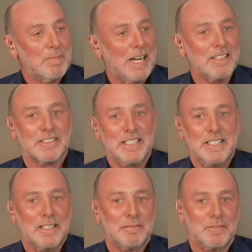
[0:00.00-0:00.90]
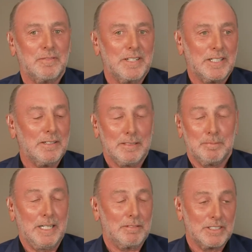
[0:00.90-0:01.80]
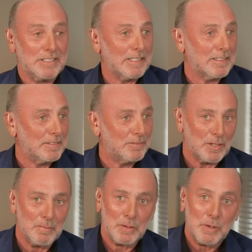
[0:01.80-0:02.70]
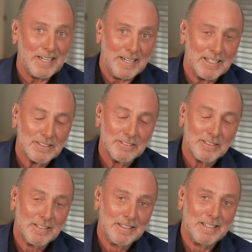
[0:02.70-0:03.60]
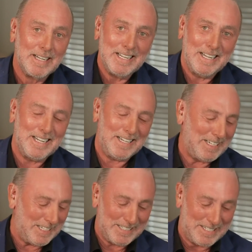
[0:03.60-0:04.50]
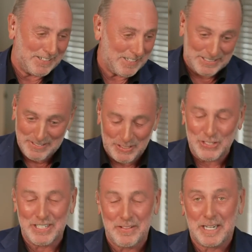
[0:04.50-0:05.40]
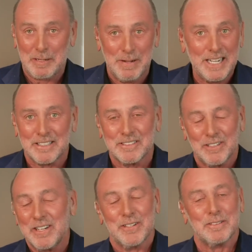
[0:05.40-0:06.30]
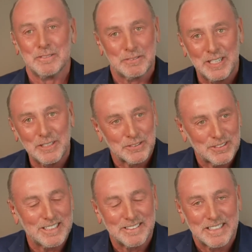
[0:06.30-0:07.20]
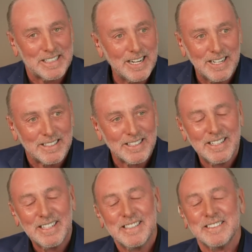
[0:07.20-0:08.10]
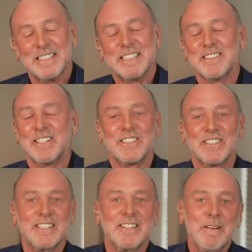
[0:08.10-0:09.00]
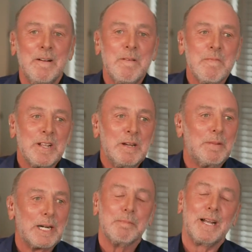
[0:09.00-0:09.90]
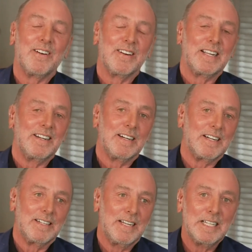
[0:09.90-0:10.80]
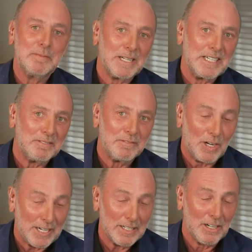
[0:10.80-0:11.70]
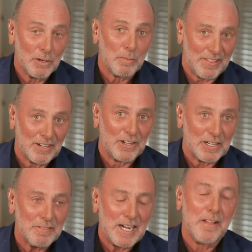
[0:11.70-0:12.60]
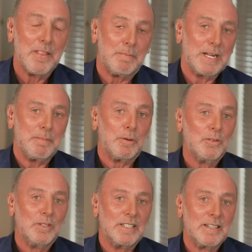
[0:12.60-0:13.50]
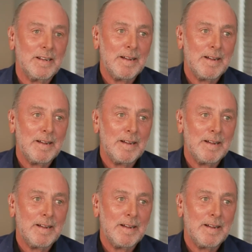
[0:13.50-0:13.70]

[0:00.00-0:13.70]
asking if, you know, I'd been rejected from the White House, and I never heard anything about it, so I thought it was false. I said no, so that's not true. But apparently I had been invited along with a lot of other people, and